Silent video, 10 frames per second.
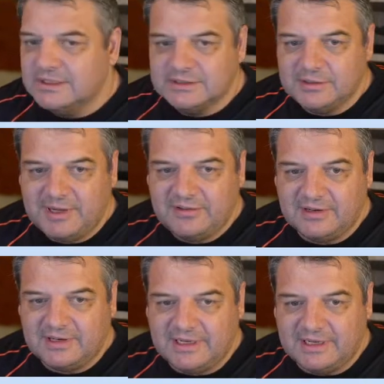So
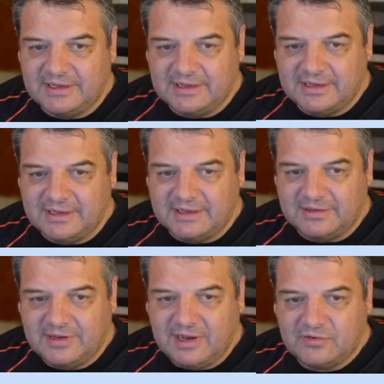basically, it
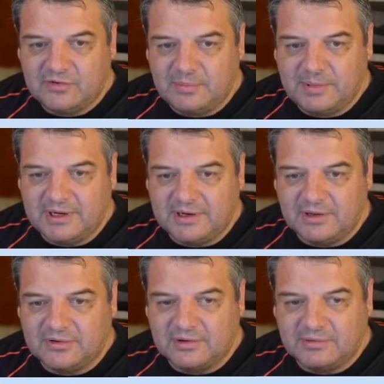started dropping, and
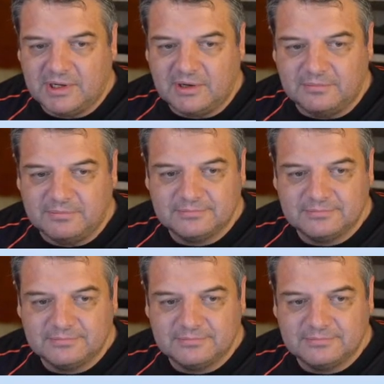I thought, well,